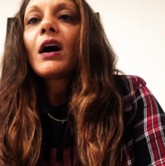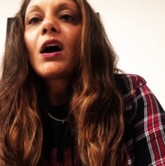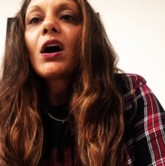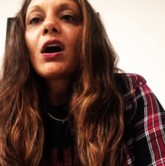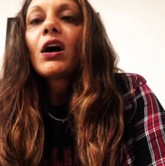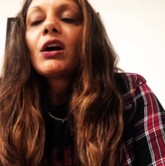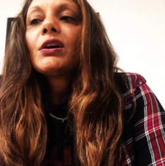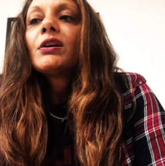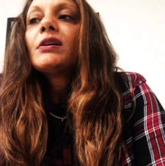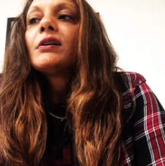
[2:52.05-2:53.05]

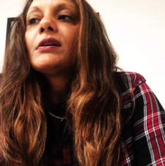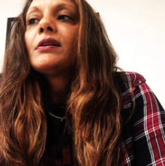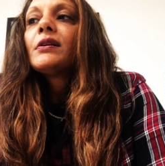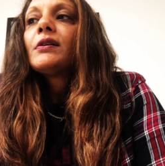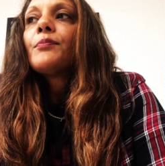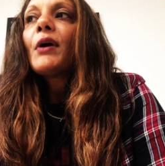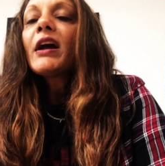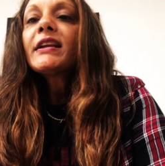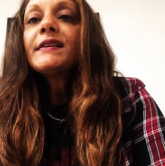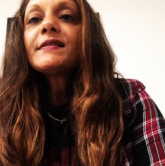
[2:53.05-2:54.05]
our
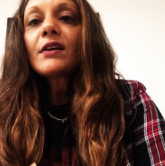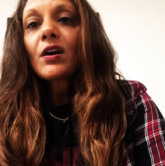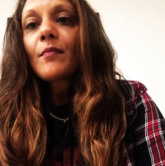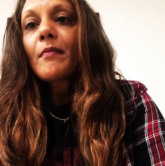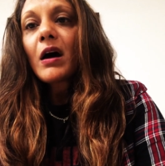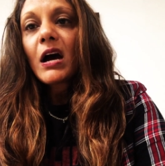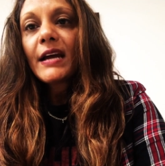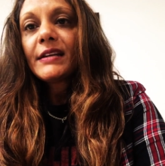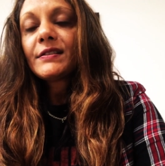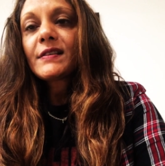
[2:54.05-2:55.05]
bodies and our
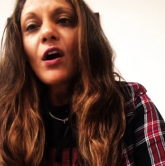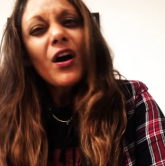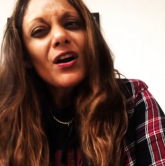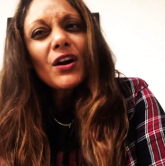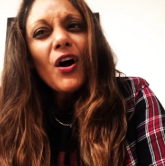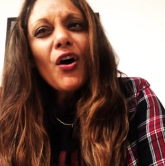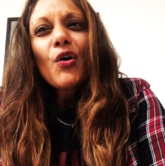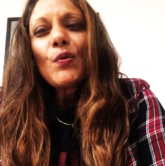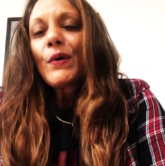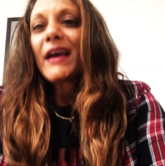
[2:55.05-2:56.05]
minds aren't
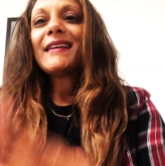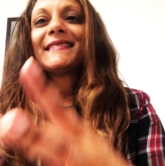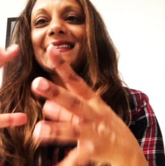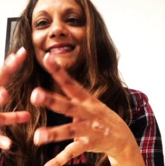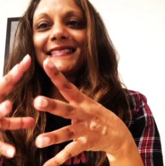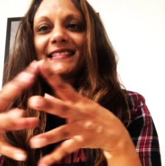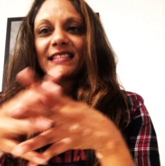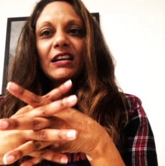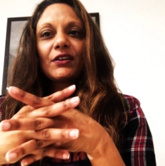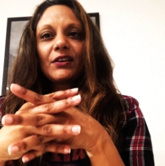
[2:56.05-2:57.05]
always in
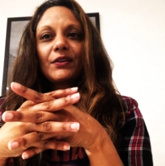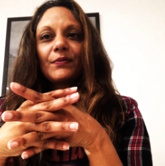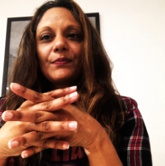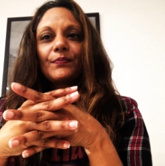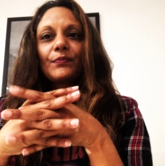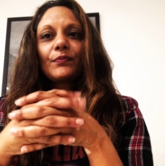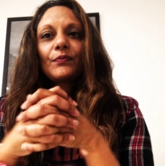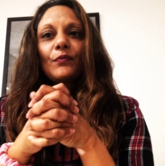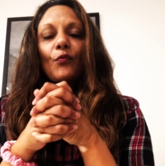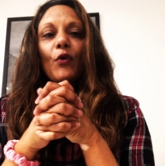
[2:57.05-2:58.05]
sync
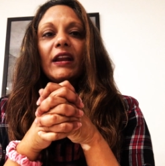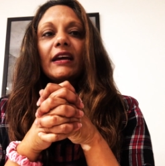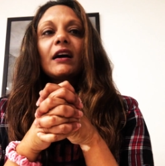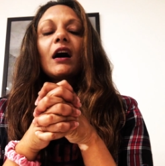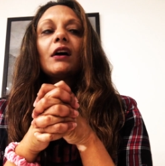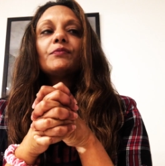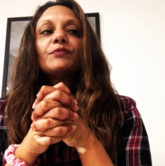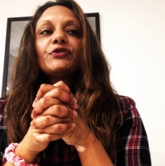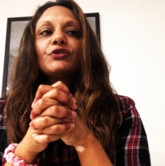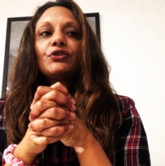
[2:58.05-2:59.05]
when it
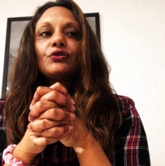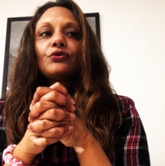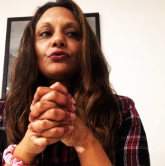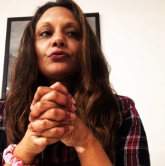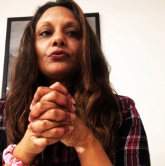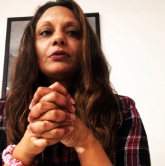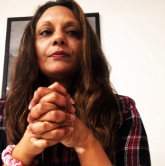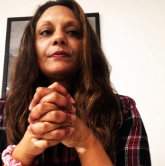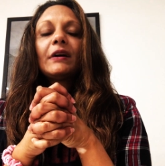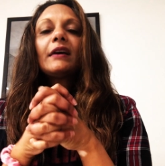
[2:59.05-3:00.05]
comes to
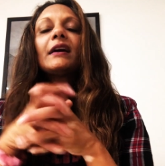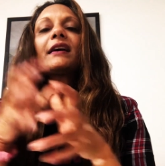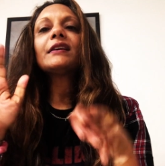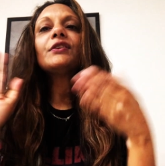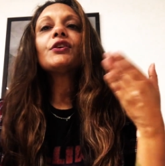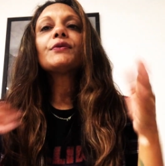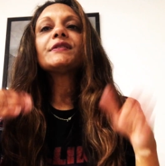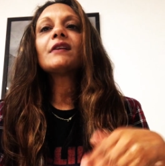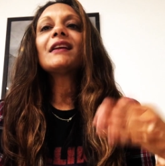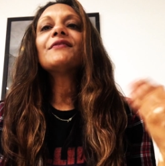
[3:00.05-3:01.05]
eh, you know it's
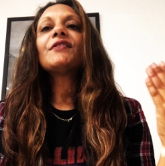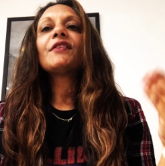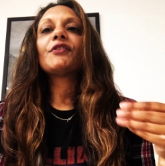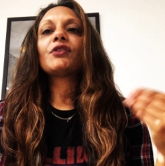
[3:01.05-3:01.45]
not even that they're